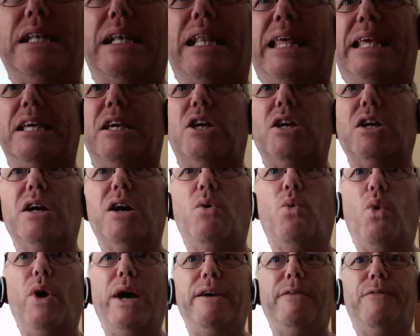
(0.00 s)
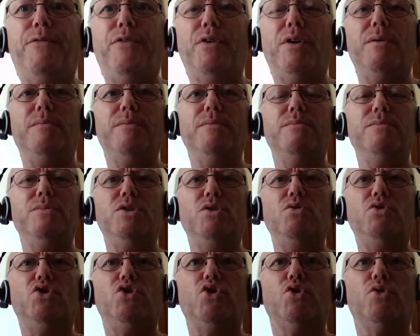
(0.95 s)
link away from
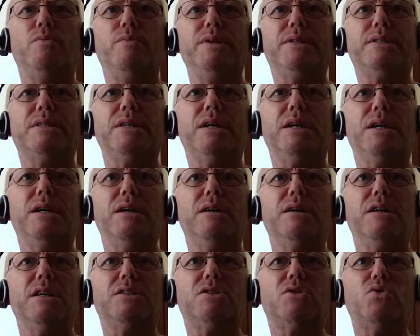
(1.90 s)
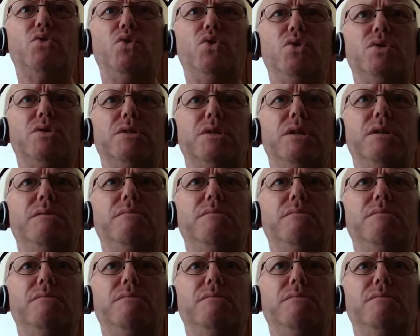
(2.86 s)
YouTube. It's called